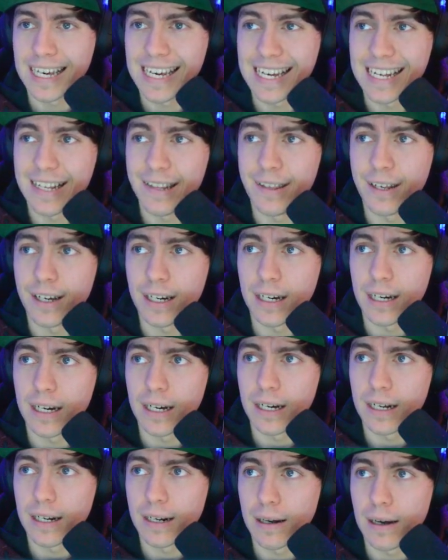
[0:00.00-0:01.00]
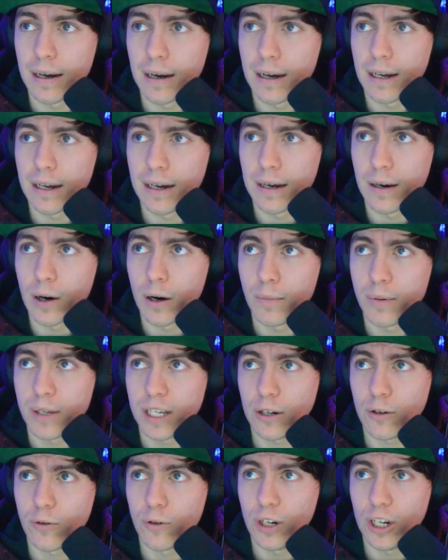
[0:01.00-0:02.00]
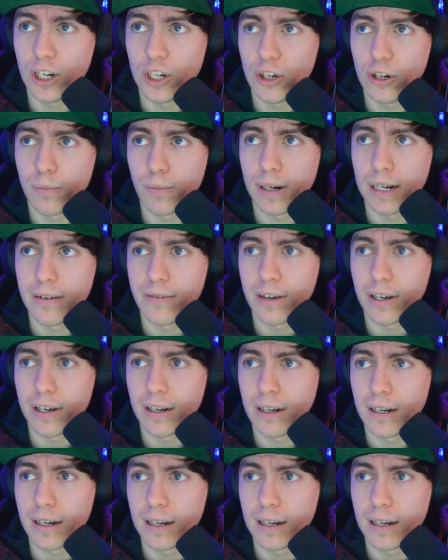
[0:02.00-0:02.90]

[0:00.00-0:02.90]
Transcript: the Obstacle into Oblivion,